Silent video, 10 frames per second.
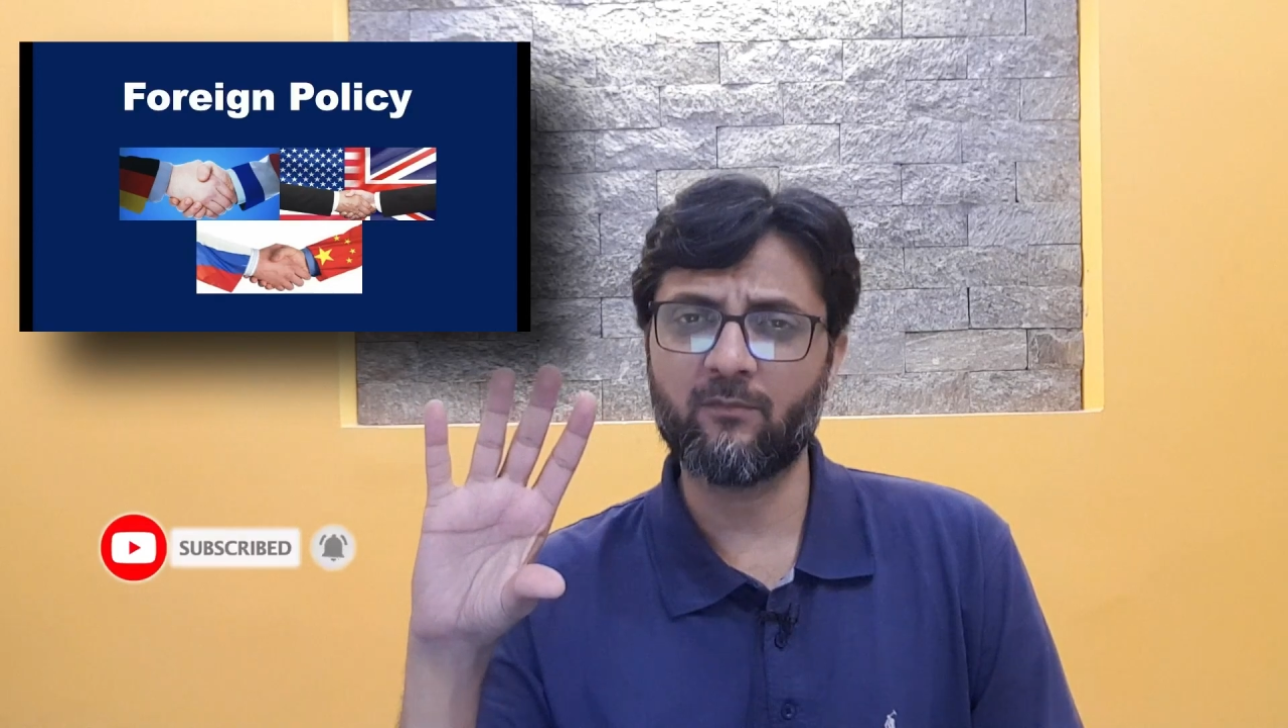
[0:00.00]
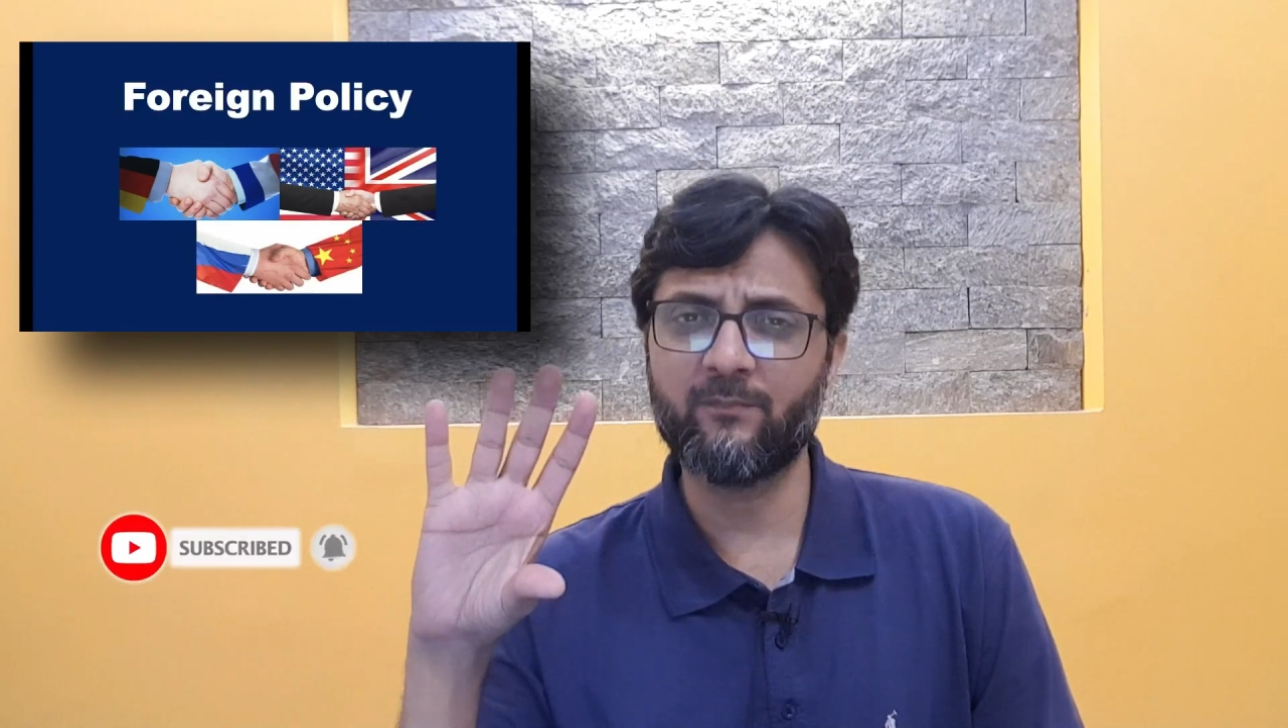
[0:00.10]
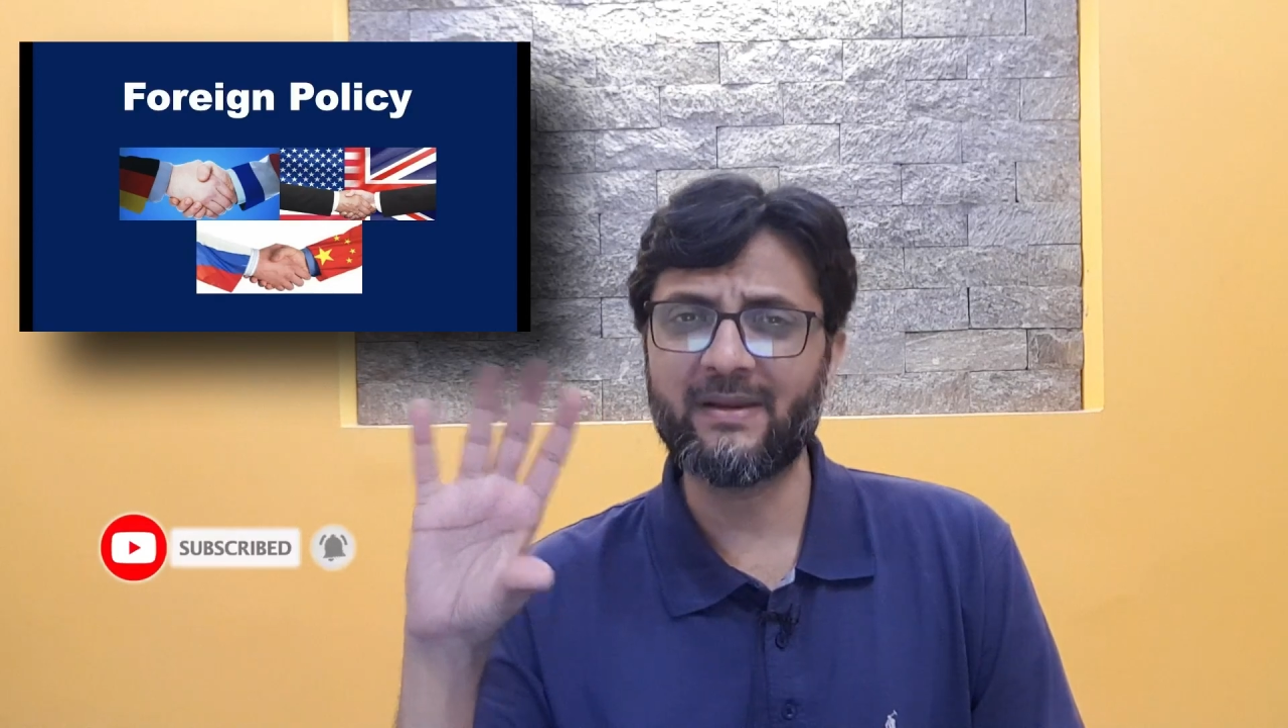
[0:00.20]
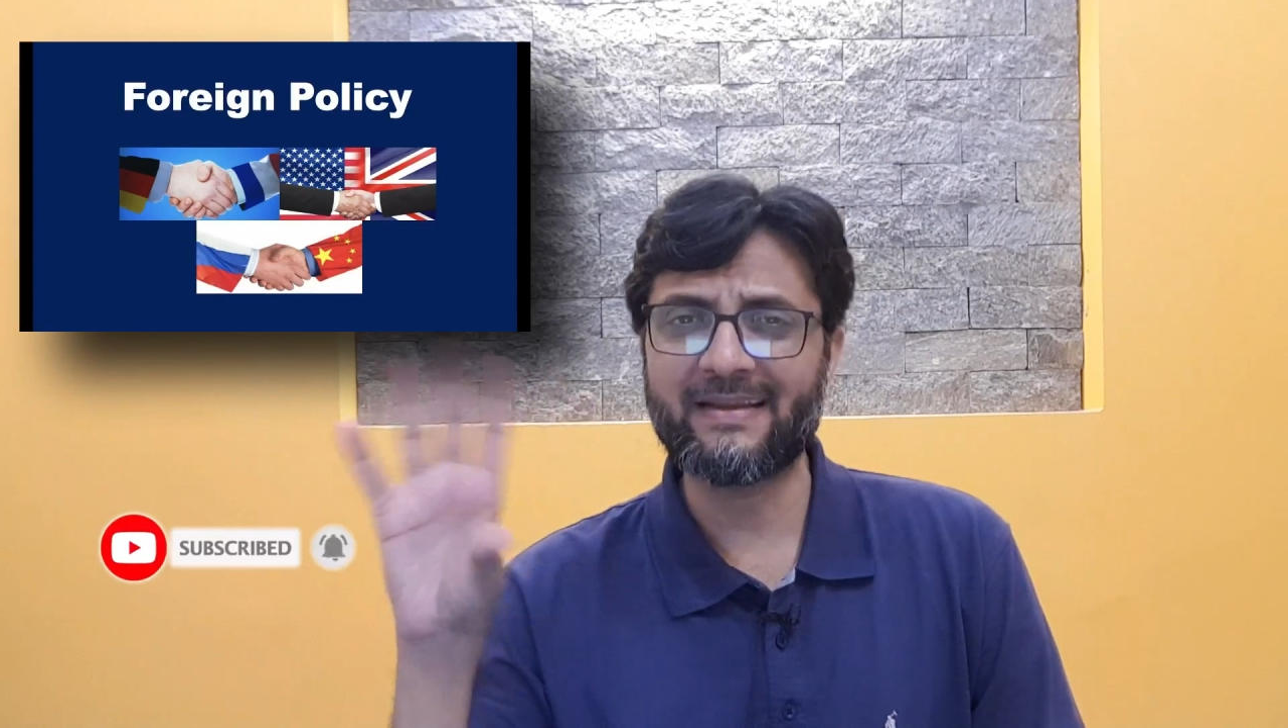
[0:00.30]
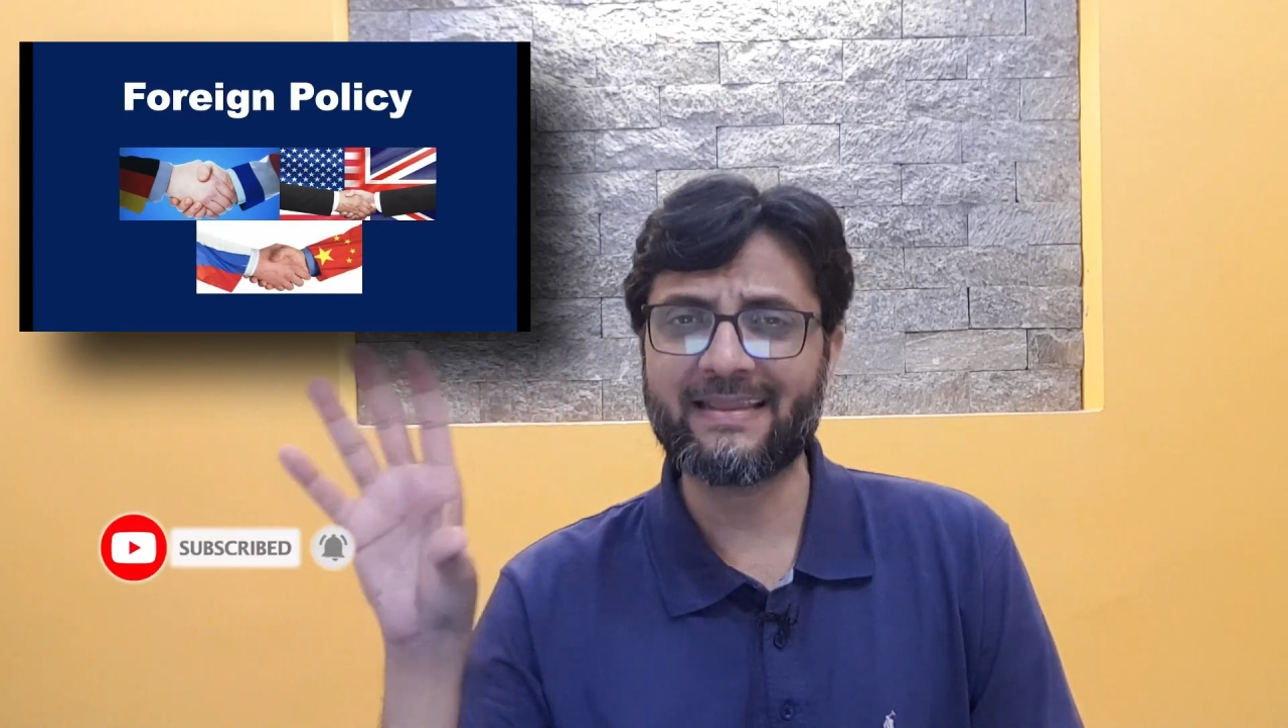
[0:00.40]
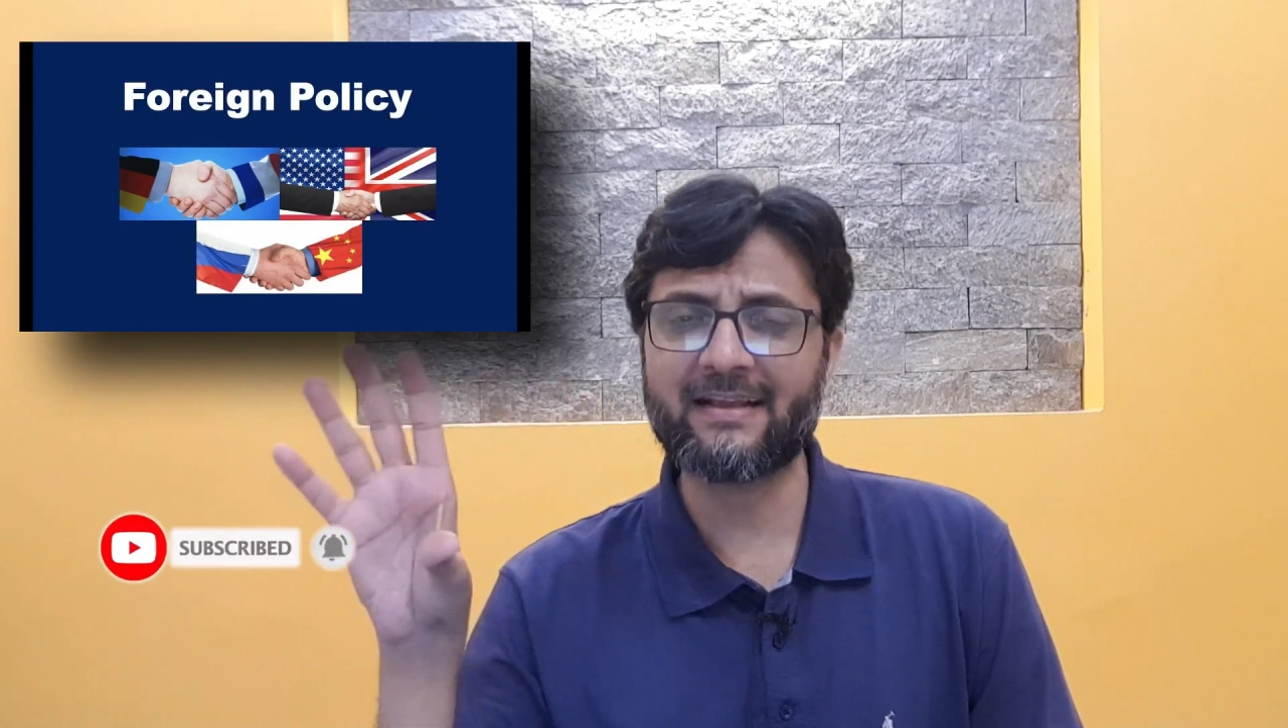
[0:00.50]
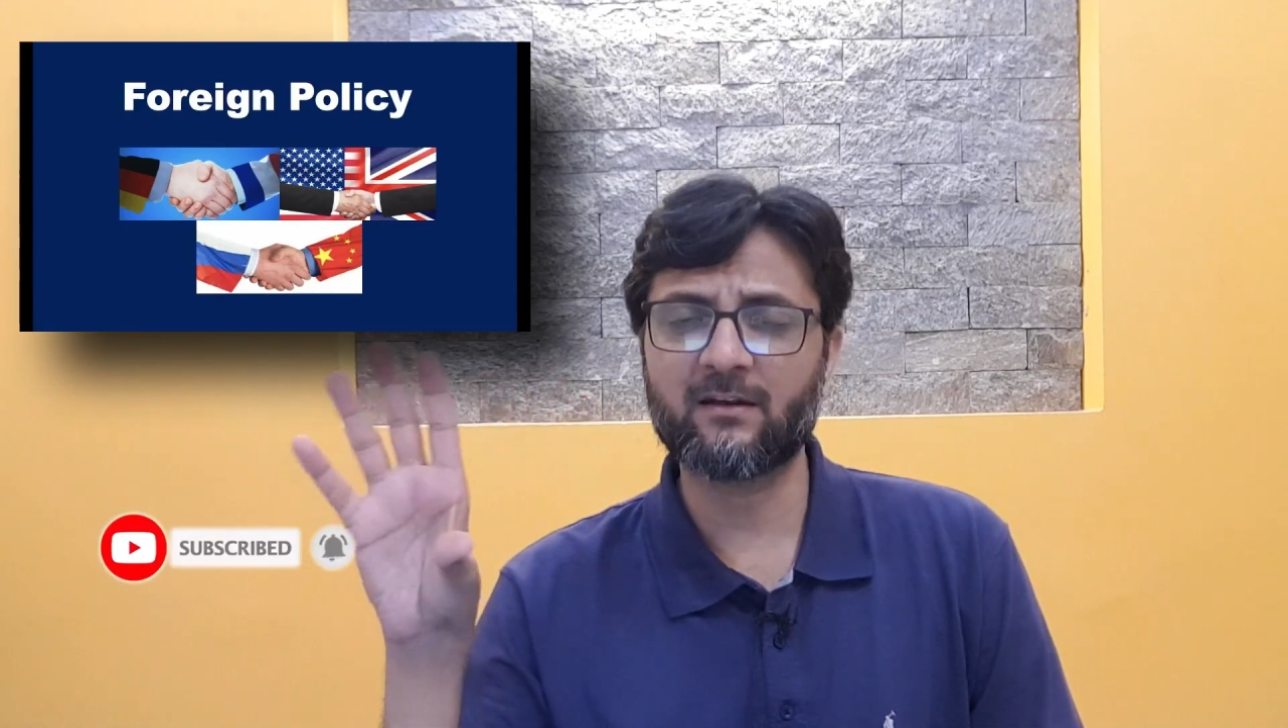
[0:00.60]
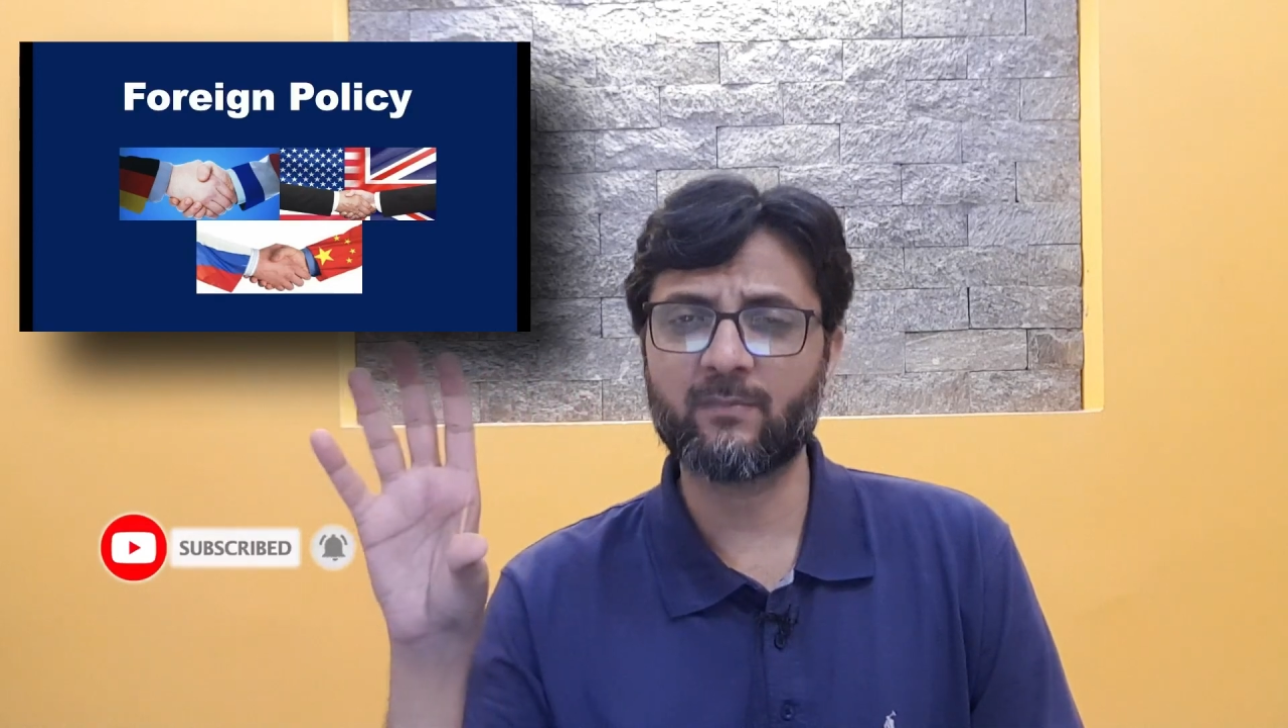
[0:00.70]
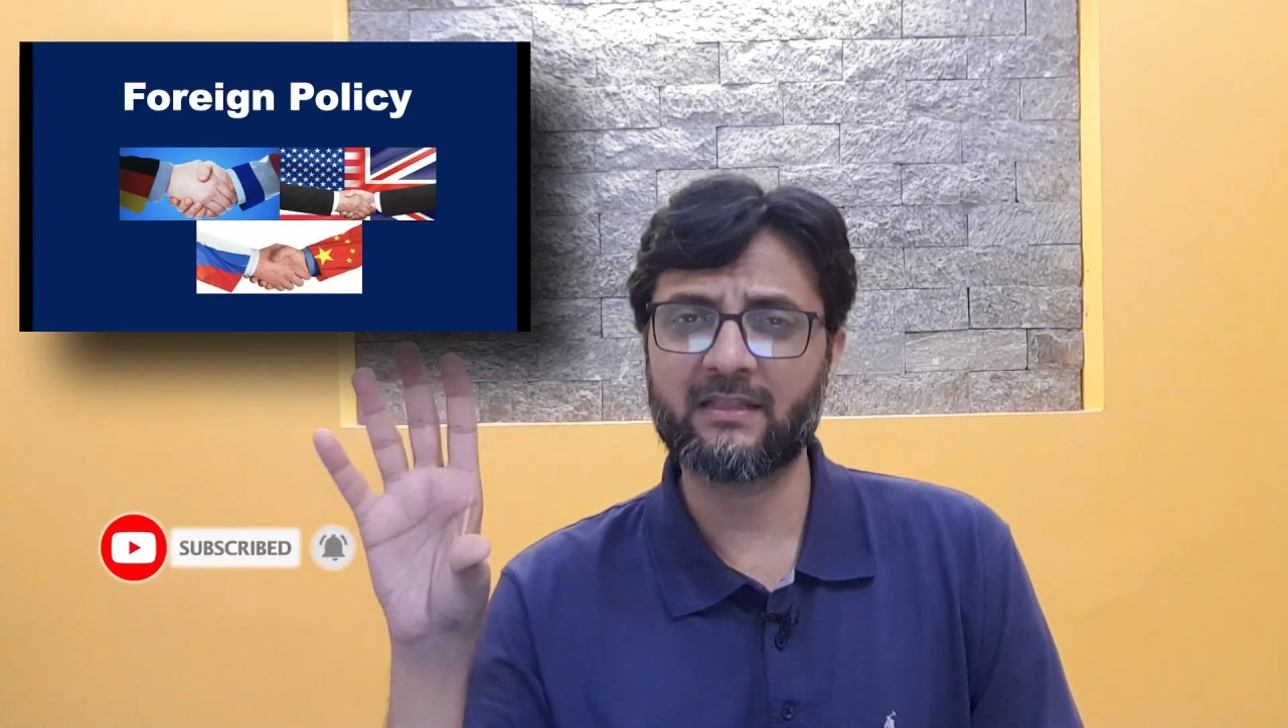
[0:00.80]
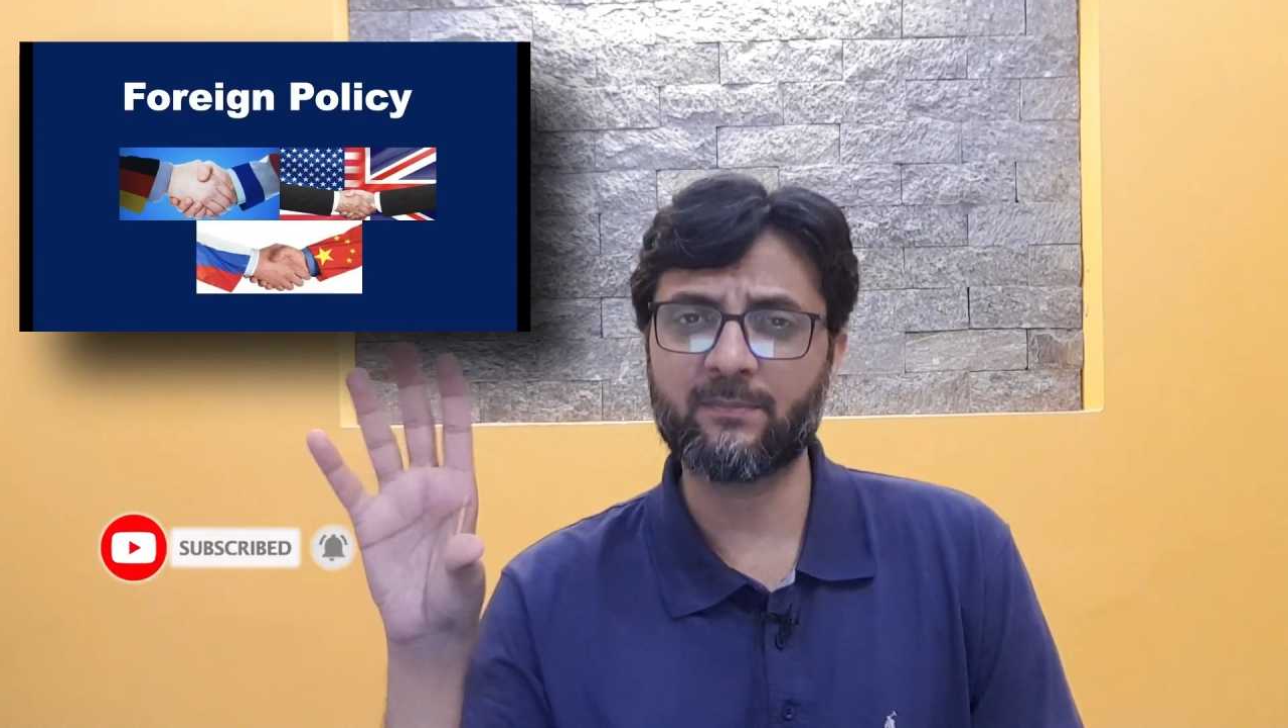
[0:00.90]
been
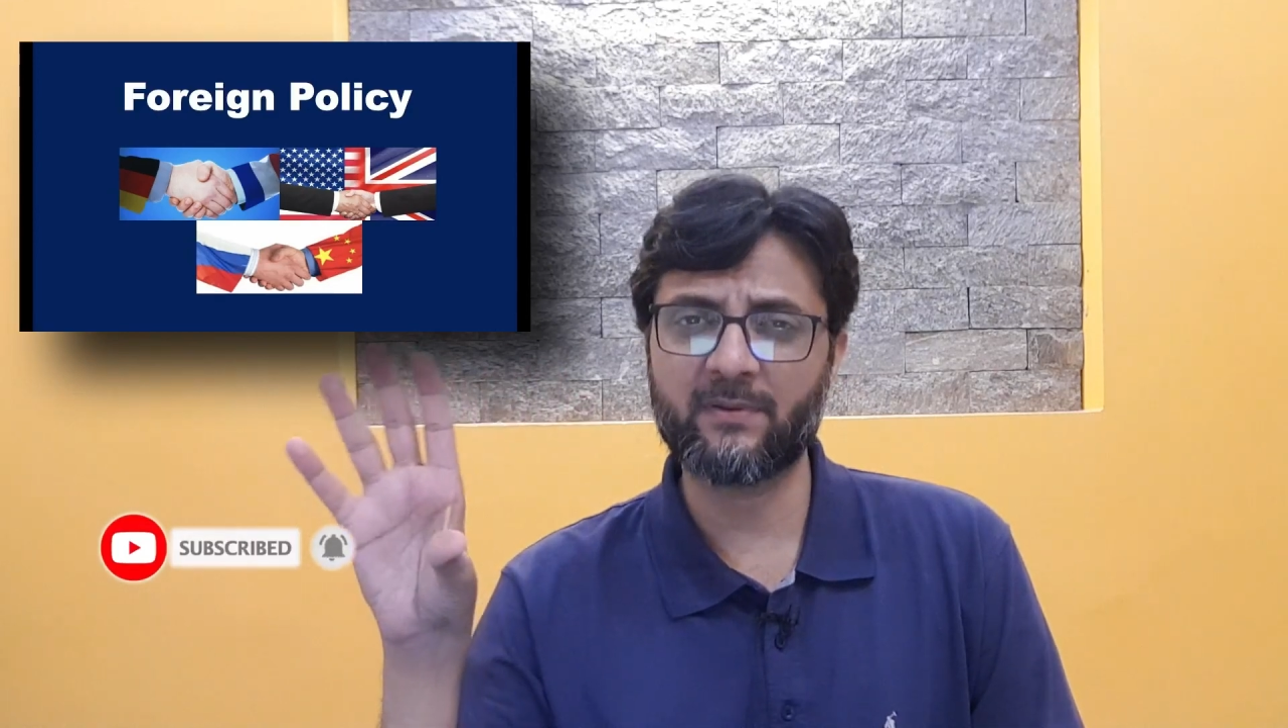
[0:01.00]
taken by the